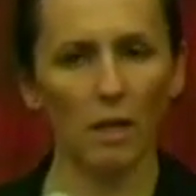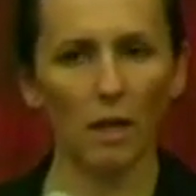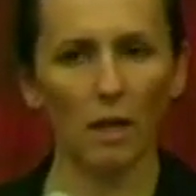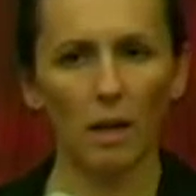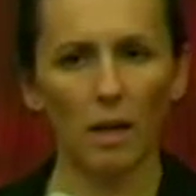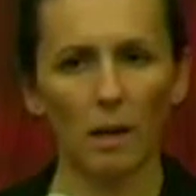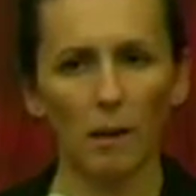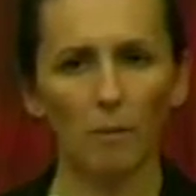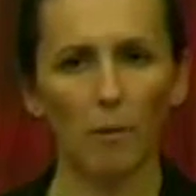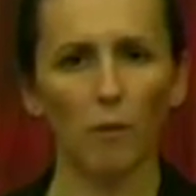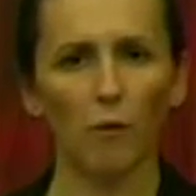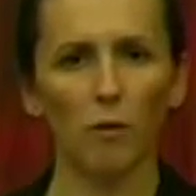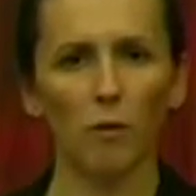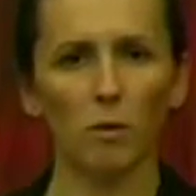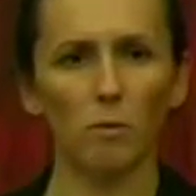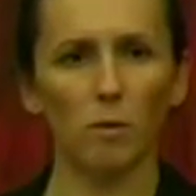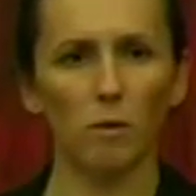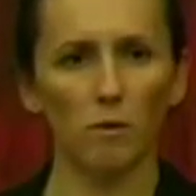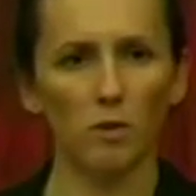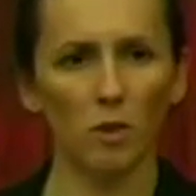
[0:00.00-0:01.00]
a
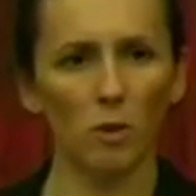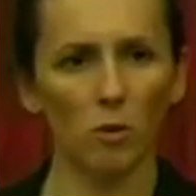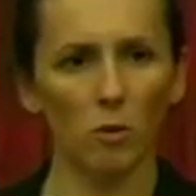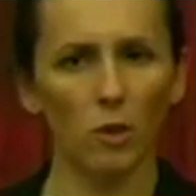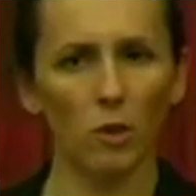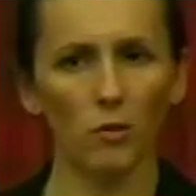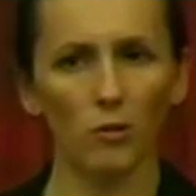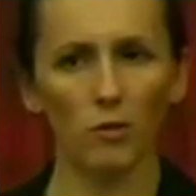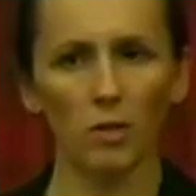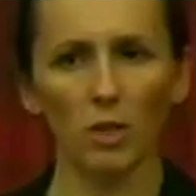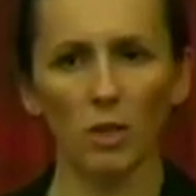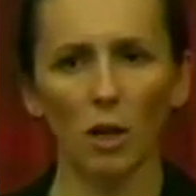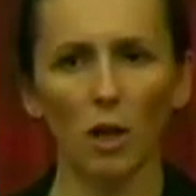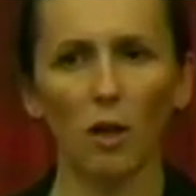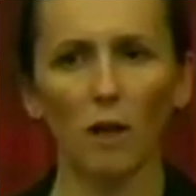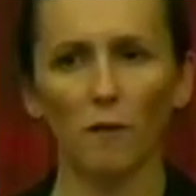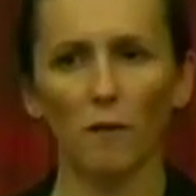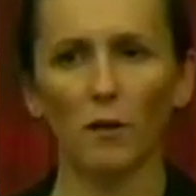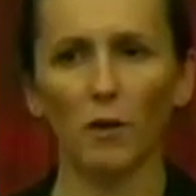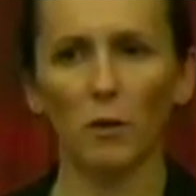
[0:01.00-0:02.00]
form of so-called
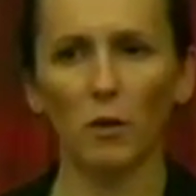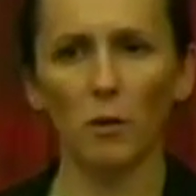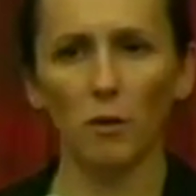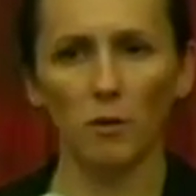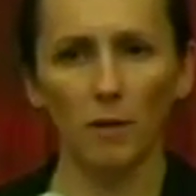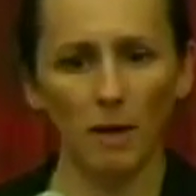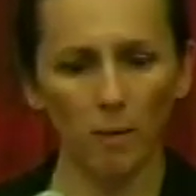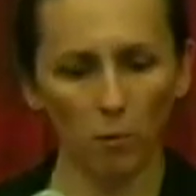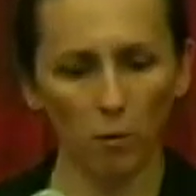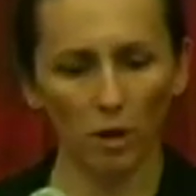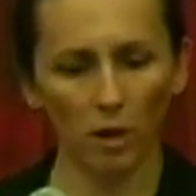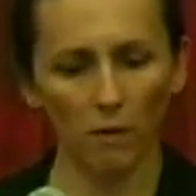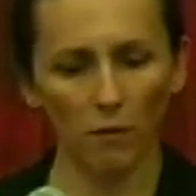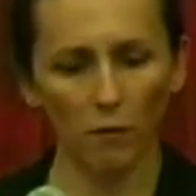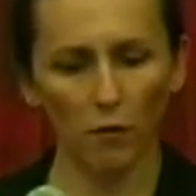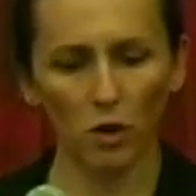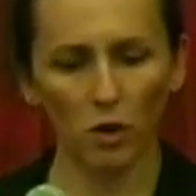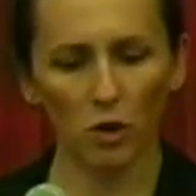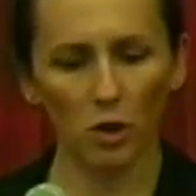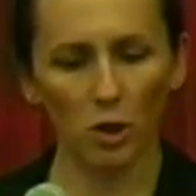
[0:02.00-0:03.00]
soft or network
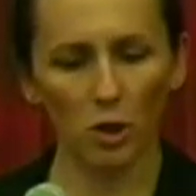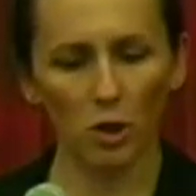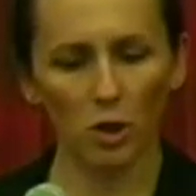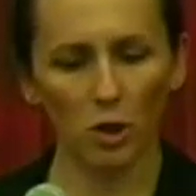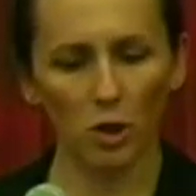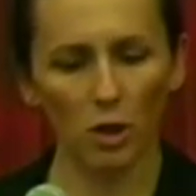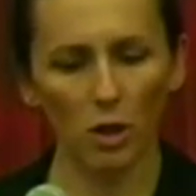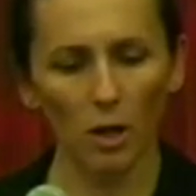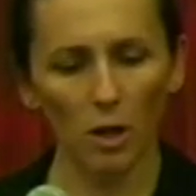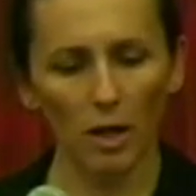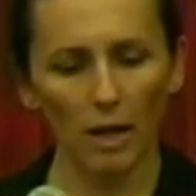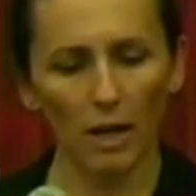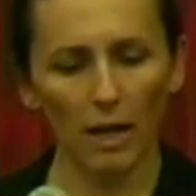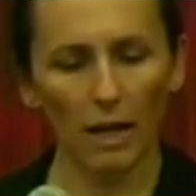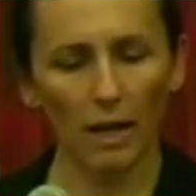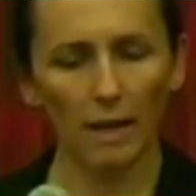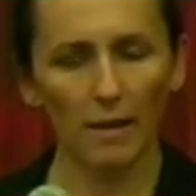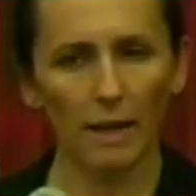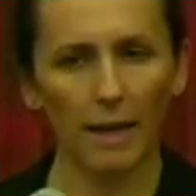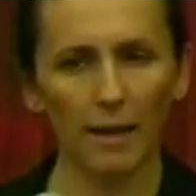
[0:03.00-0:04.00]
infrastructure,
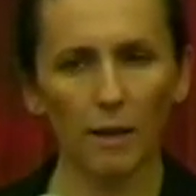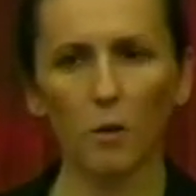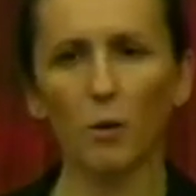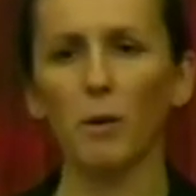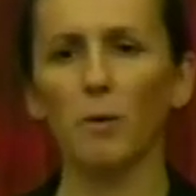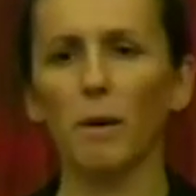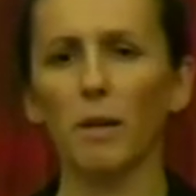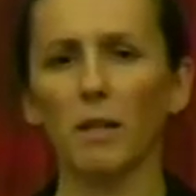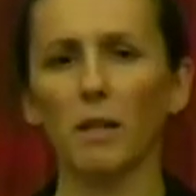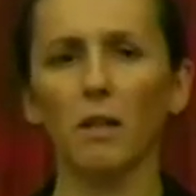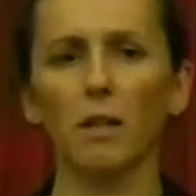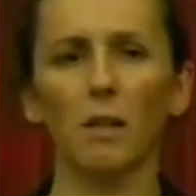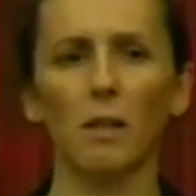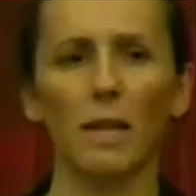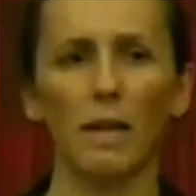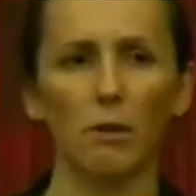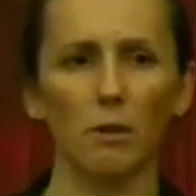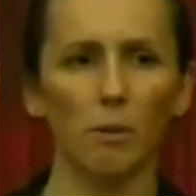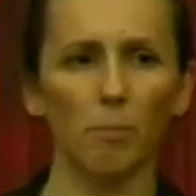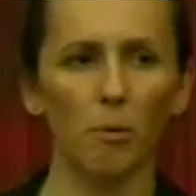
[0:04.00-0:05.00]
and that'll theoretically
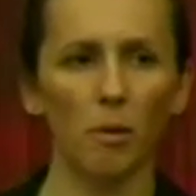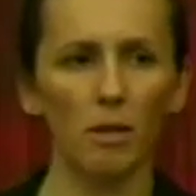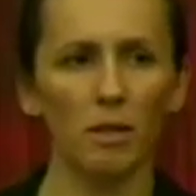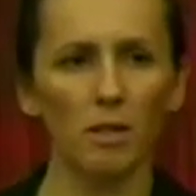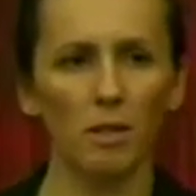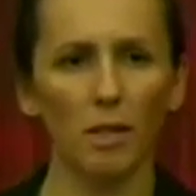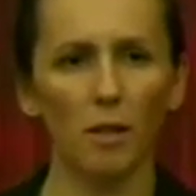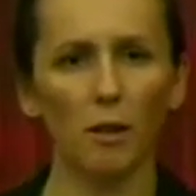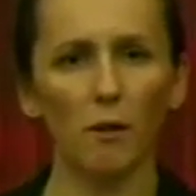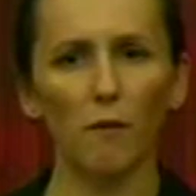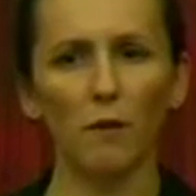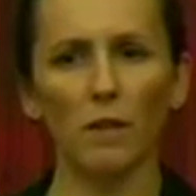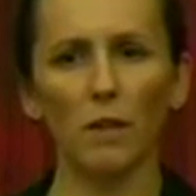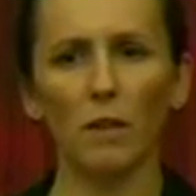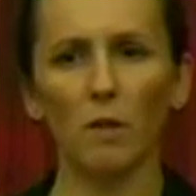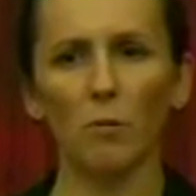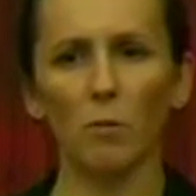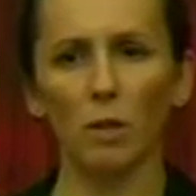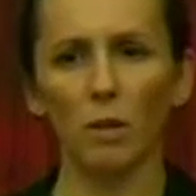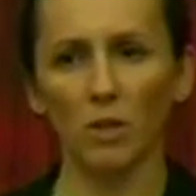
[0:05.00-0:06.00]
allow the police to intervene
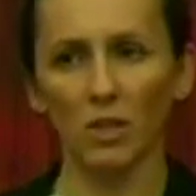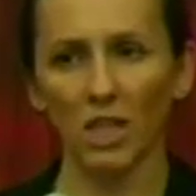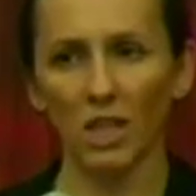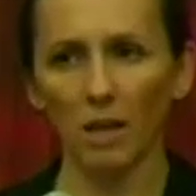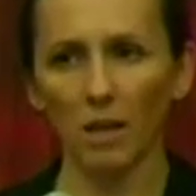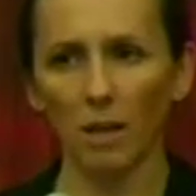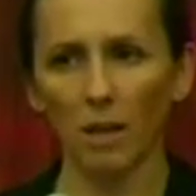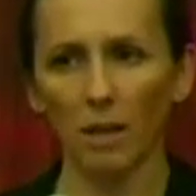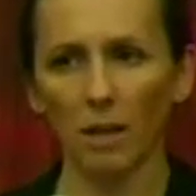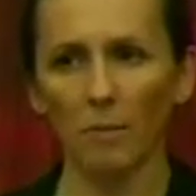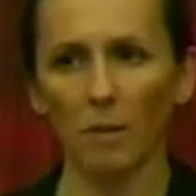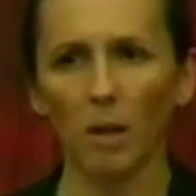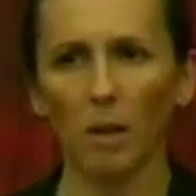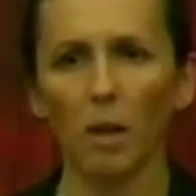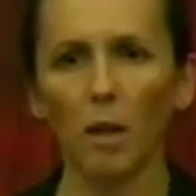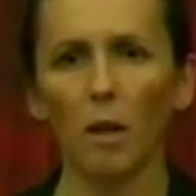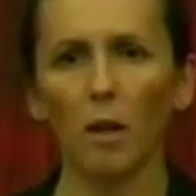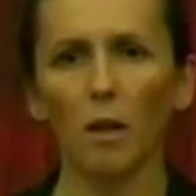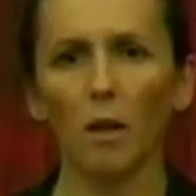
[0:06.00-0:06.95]
in real time.